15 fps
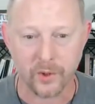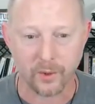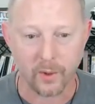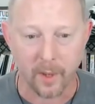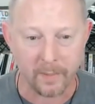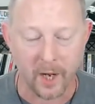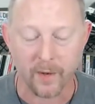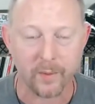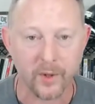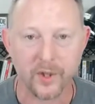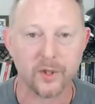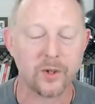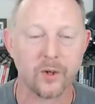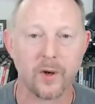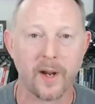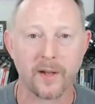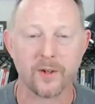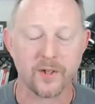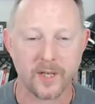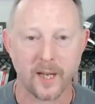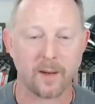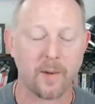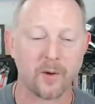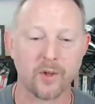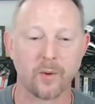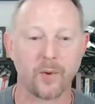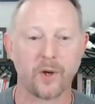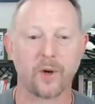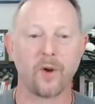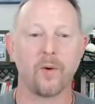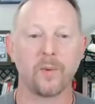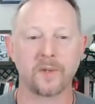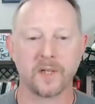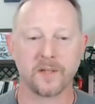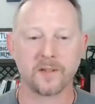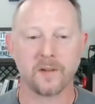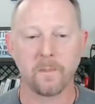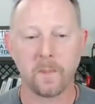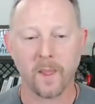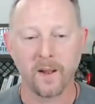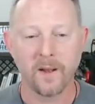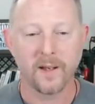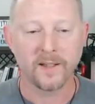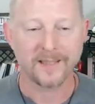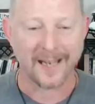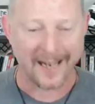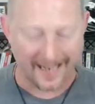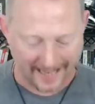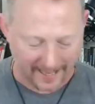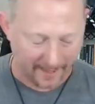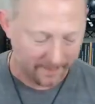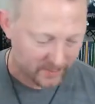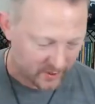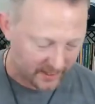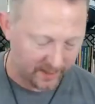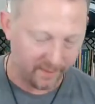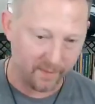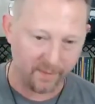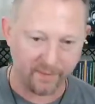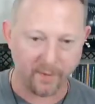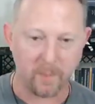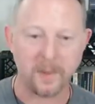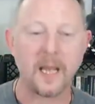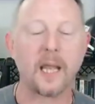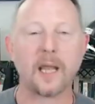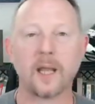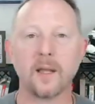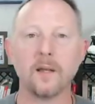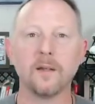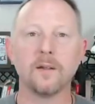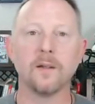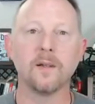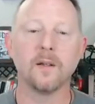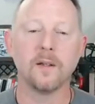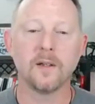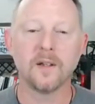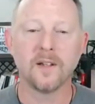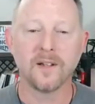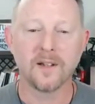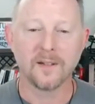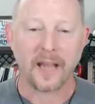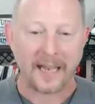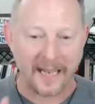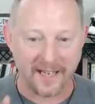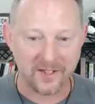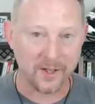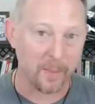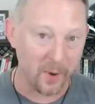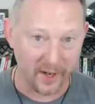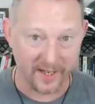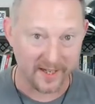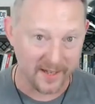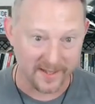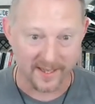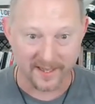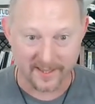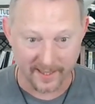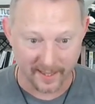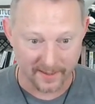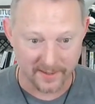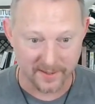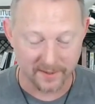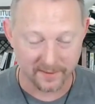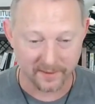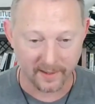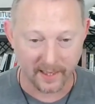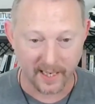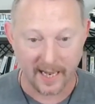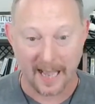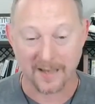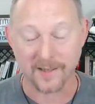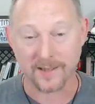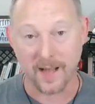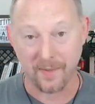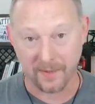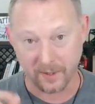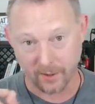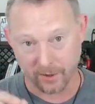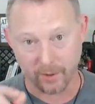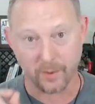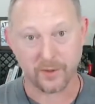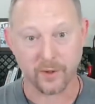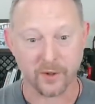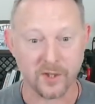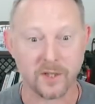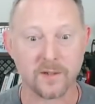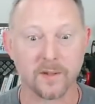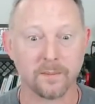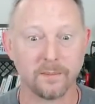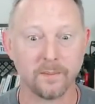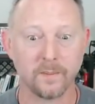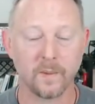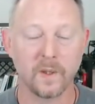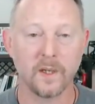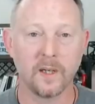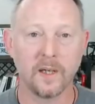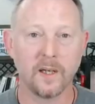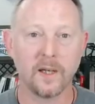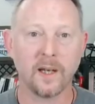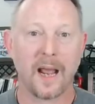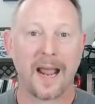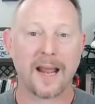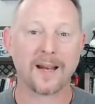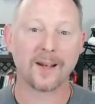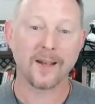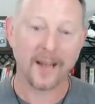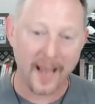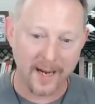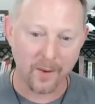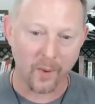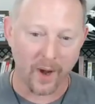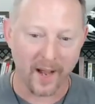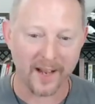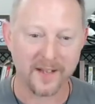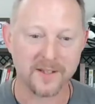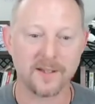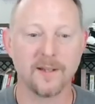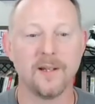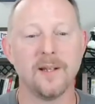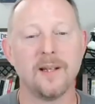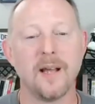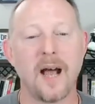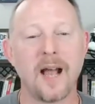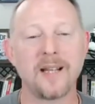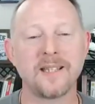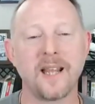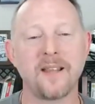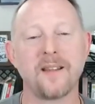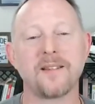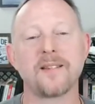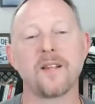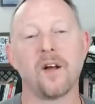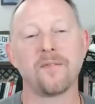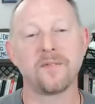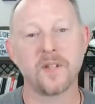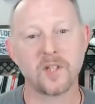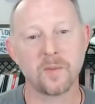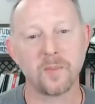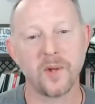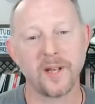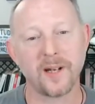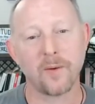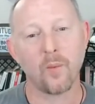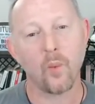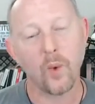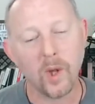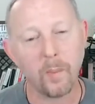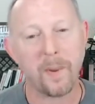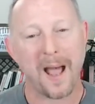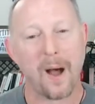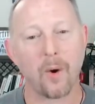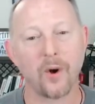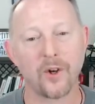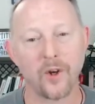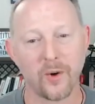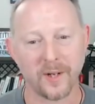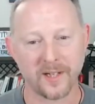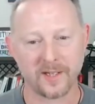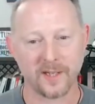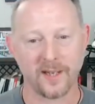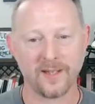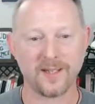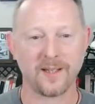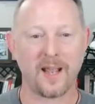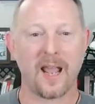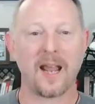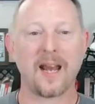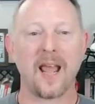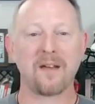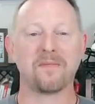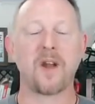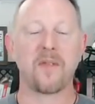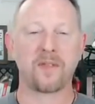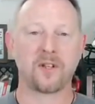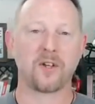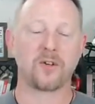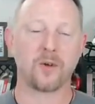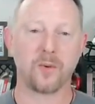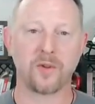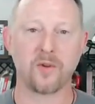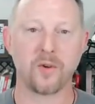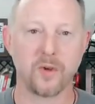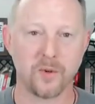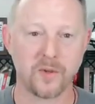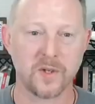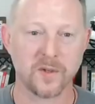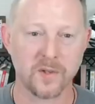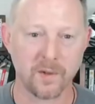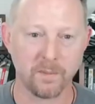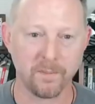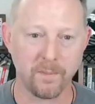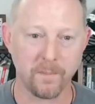I'm not really sure I understand. I'm not sure where you're going with this. It's like, I get it. See, for me, the Easter Bunny doesn't exist and has nothing to do with your system. And likewise, I say that self-discipline and willpower don't exist and have nothing to do with your new system.